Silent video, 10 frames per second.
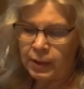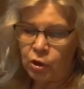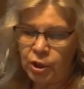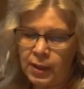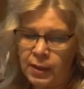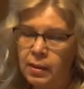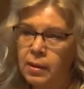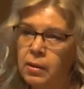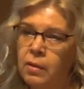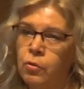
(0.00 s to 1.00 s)
and cheating
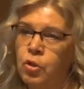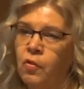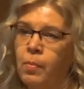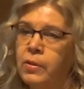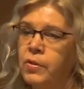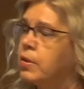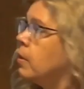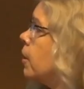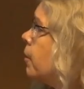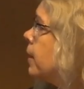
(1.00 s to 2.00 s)
in the evolution of
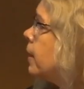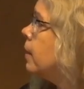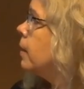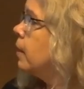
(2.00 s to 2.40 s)
multicellularity,